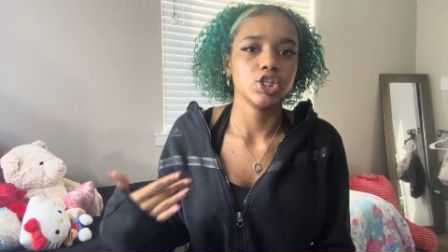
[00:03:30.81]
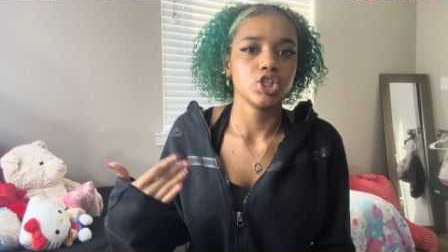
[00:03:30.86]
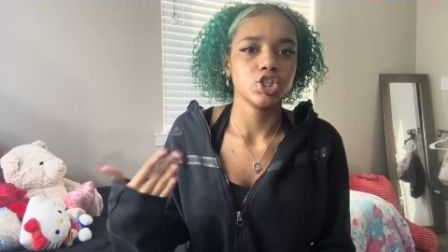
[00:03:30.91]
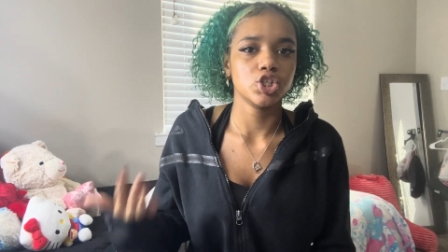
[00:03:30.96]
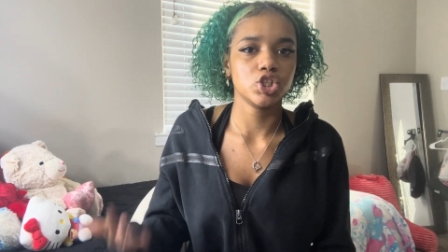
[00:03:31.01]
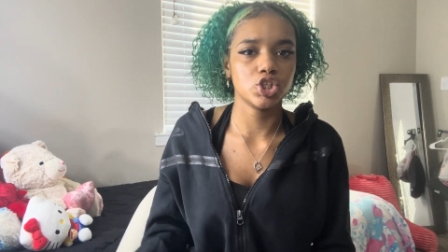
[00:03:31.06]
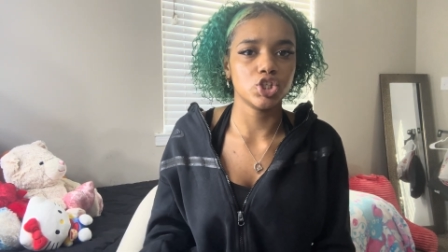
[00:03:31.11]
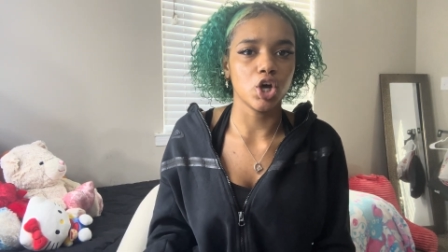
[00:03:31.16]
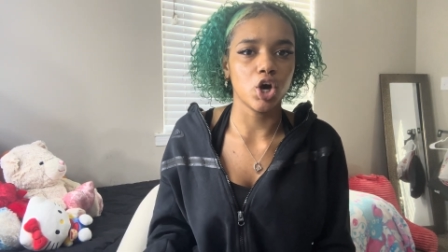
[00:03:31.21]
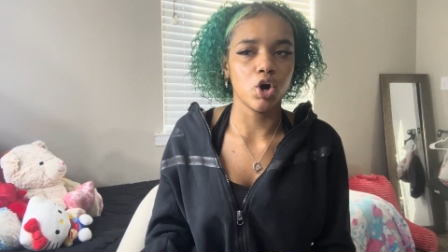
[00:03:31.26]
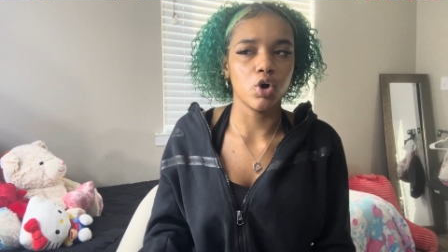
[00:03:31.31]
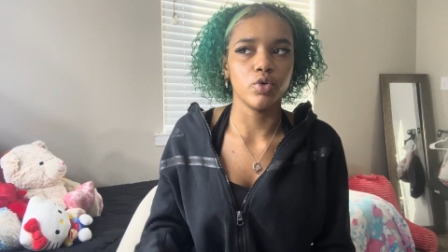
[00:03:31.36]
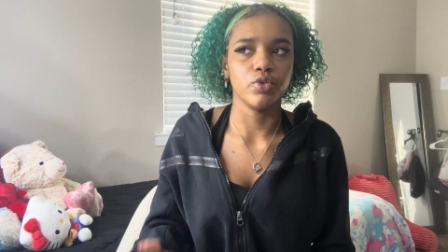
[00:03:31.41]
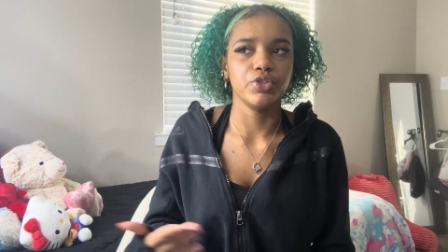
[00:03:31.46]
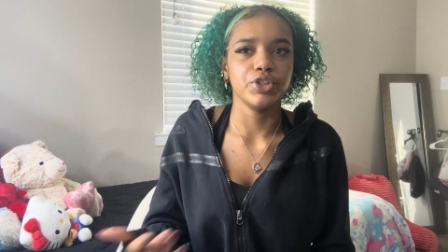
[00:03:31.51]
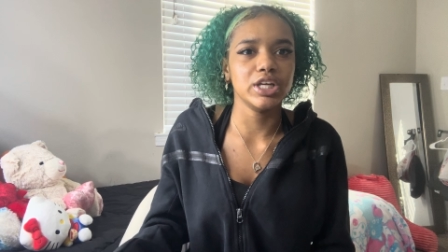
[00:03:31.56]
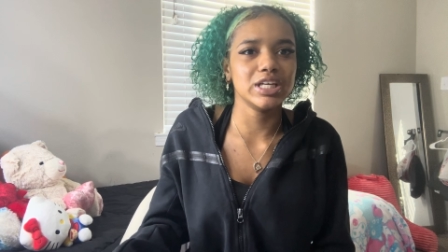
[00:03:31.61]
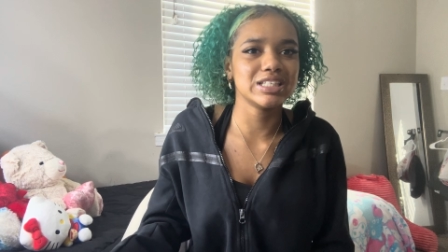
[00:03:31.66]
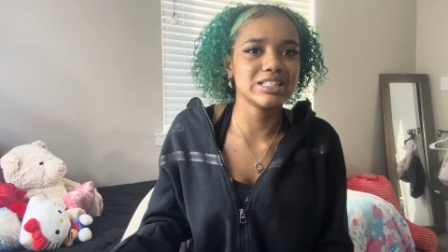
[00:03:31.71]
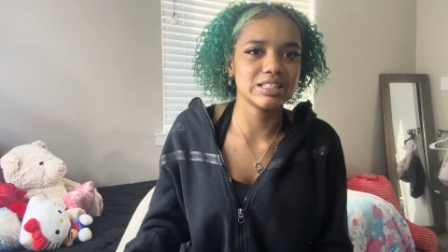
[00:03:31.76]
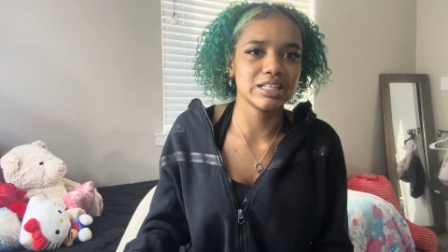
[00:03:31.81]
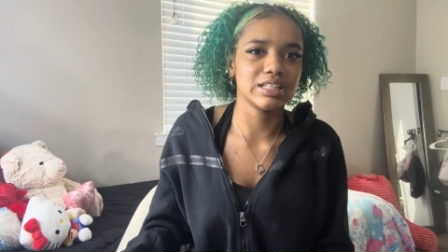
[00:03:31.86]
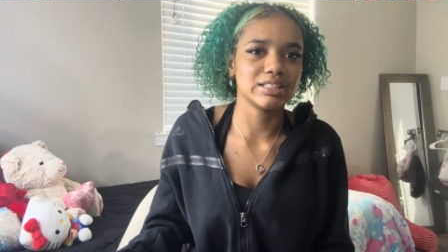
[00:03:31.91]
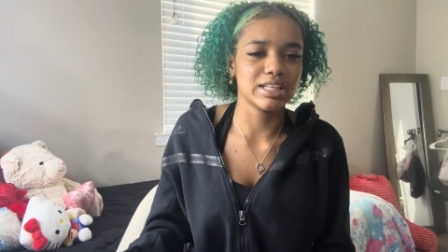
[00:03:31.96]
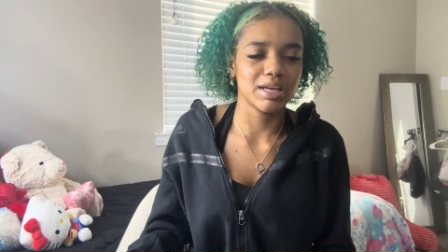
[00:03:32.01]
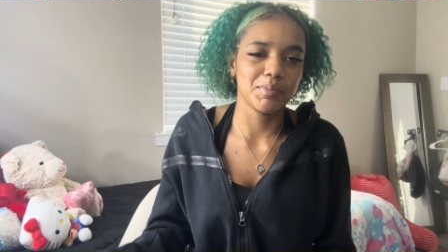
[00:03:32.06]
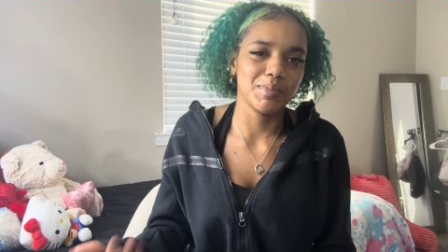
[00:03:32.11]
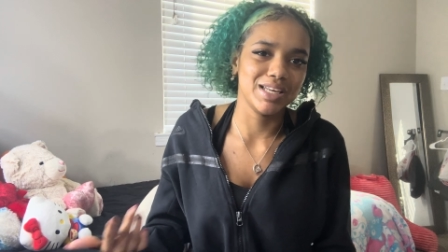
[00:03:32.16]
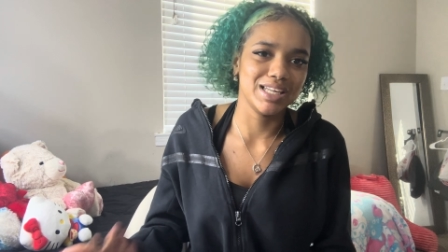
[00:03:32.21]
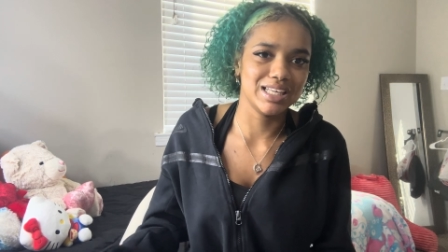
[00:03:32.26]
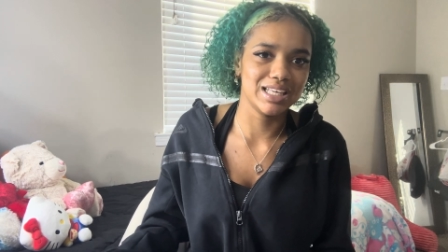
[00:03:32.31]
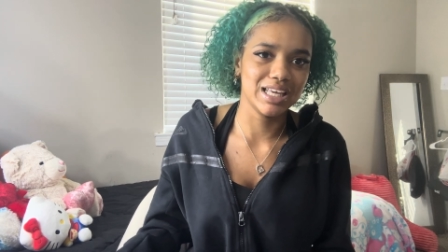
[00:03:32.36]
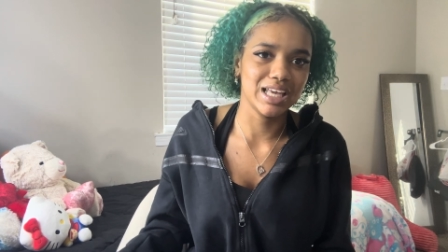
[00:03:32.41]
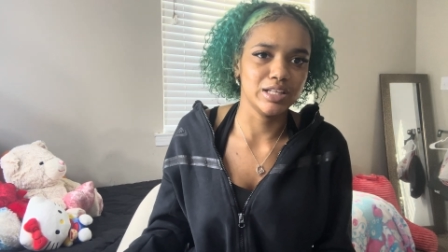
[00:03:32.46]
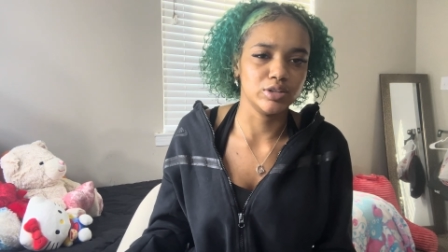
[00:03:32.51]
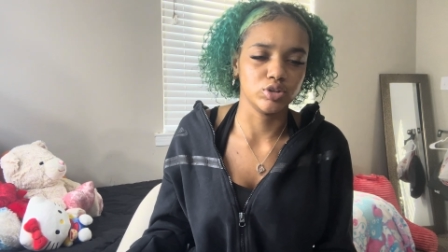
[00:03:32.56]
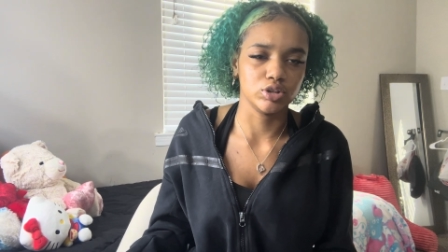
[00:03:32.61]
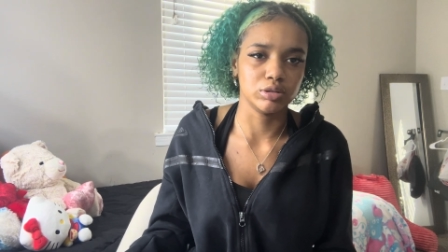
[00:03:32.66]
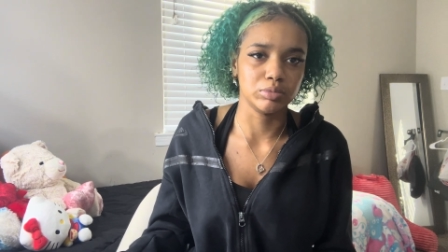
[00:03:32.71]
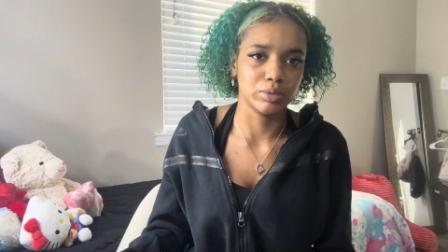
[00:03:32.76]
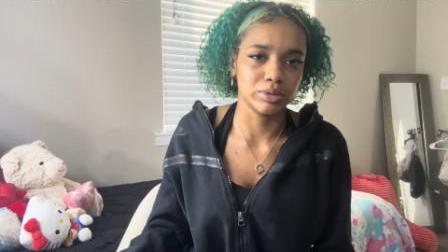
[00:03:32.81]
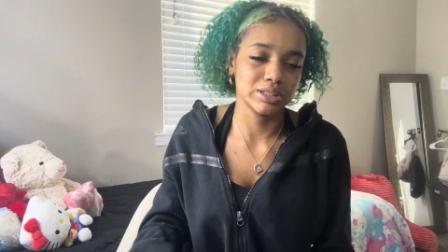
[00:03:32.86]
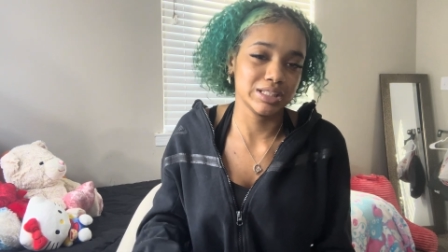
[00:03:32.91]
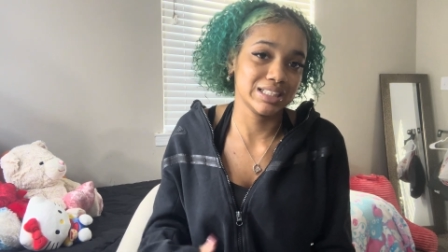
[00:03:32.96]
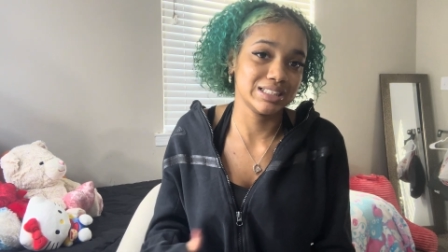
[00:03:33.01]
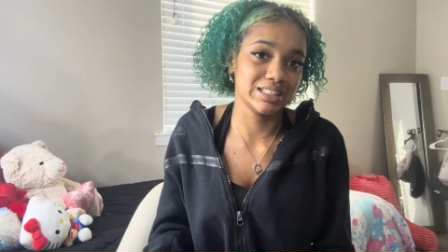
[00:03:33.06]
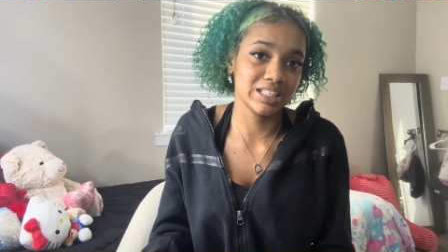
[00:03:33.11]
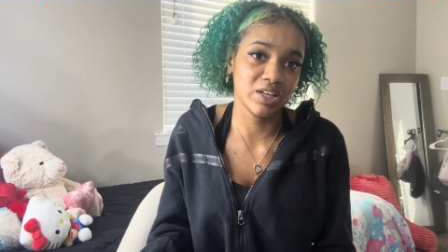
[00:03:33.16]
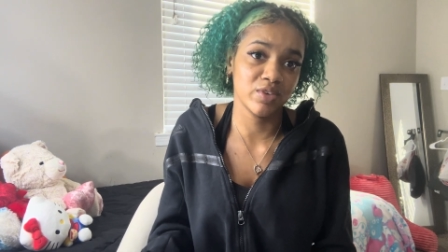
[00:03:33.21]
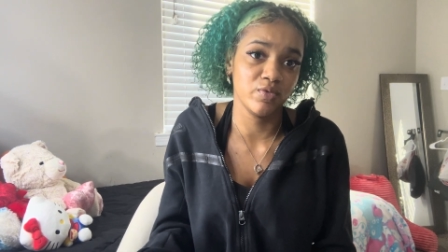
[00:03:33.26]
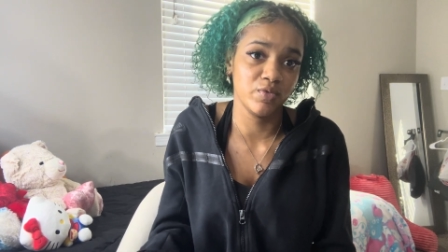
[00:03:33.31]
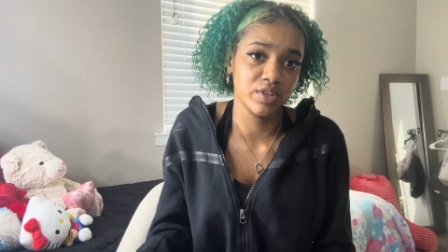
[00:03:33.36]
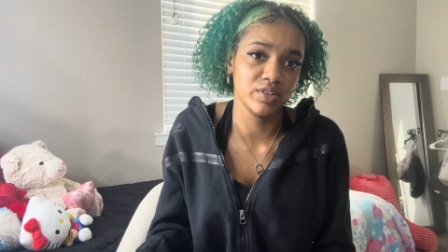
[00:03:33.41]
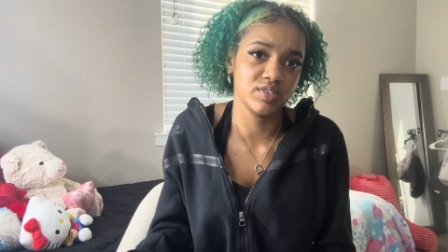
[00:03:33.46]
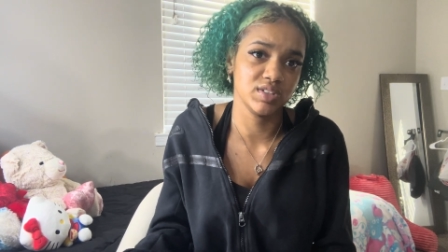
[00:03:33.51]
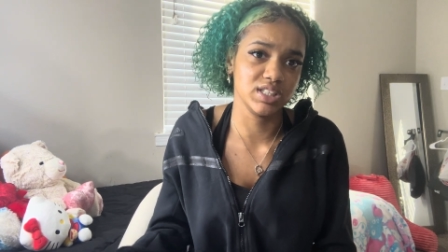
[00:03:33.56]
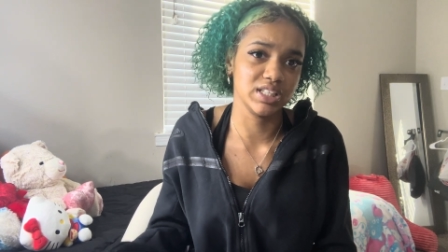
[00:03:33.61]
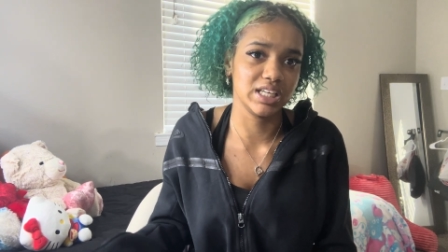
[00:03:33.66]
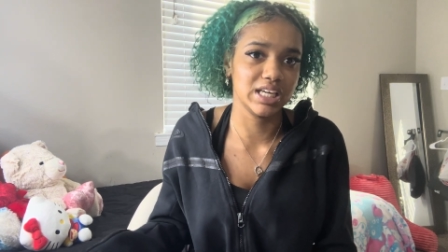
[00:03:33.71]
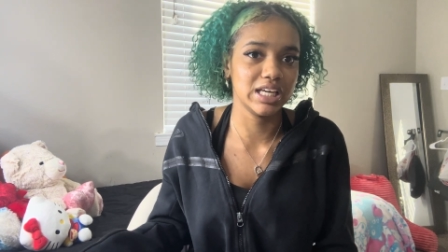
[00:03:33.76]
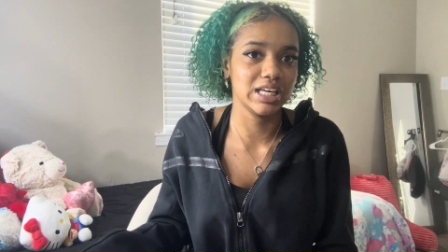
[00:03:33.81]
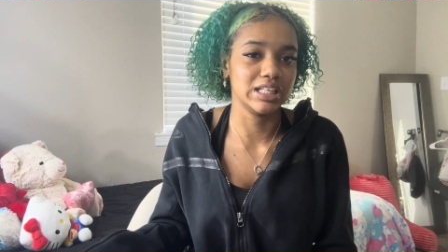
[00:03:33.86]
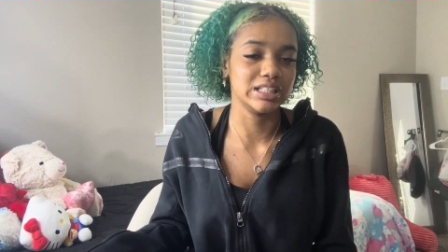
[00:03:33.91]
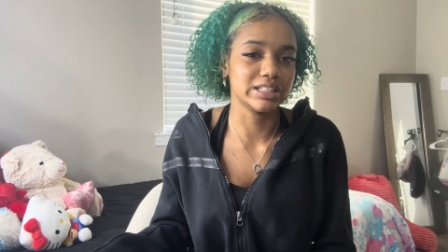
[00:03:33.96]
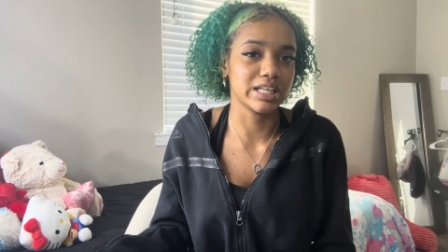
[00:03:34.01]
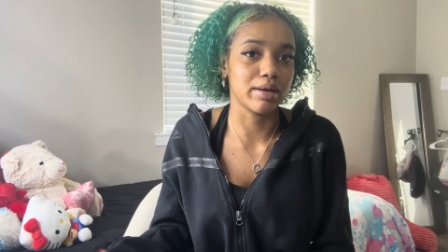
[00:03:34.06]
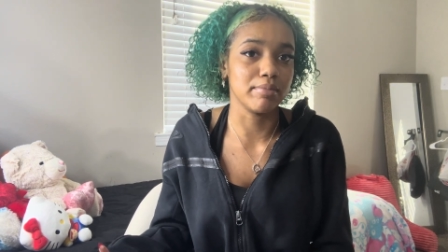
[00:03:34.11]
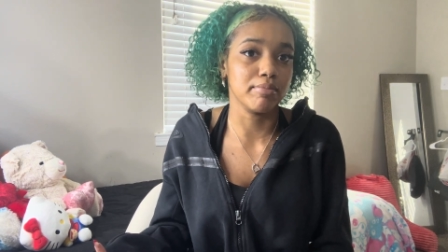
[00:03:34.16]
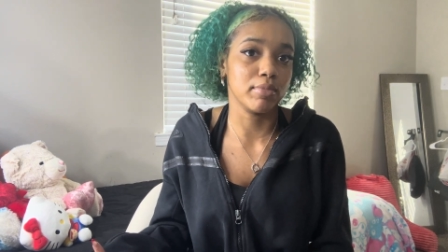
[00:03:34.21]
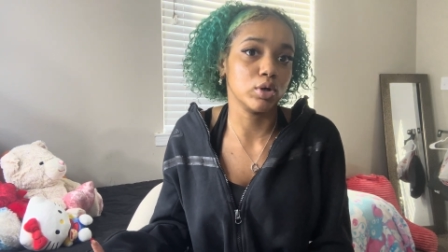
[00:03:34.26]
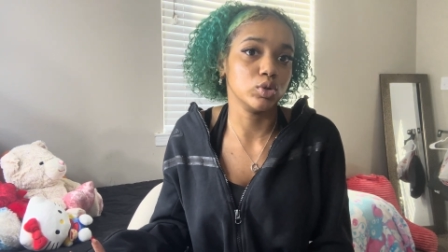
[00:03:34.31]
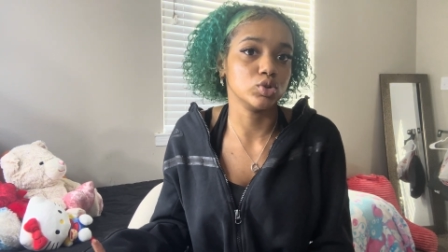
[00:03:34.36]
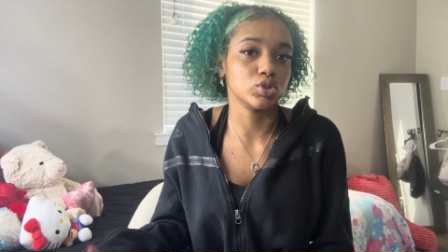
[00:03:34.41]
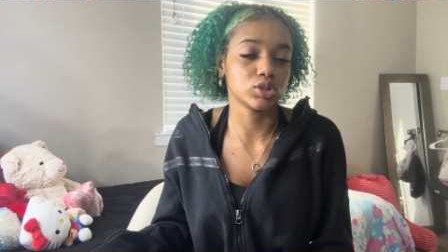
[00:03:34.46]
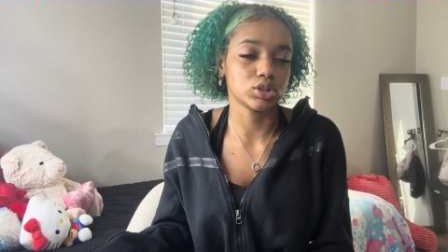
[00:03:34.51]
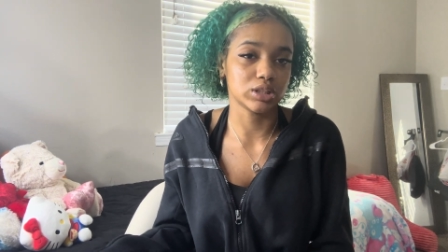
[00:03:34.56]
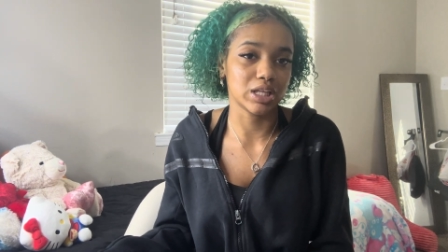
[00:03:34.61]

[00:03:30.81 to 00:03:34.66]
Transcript: so it's not that many kids on the bus. Like 10, 15 kids at most.